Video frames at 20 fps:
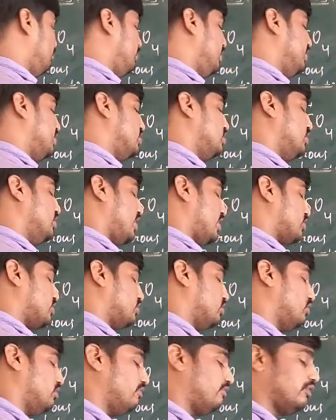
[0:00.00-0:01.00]
bleaching
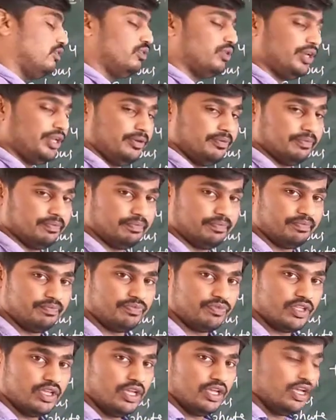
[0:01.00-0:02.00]
action of
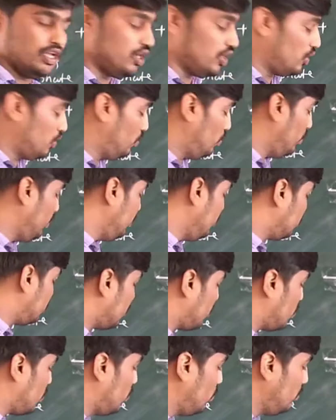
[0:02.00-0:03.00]
chlorine. Chlorine is
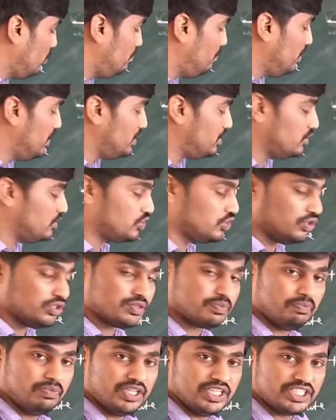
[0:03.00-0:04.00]
a good shows
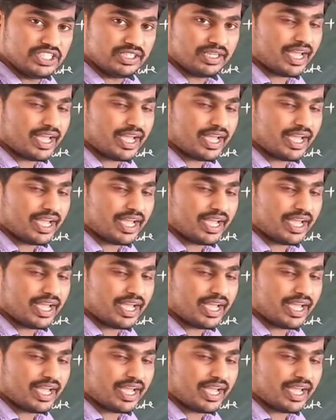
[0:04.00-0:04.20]
bleaching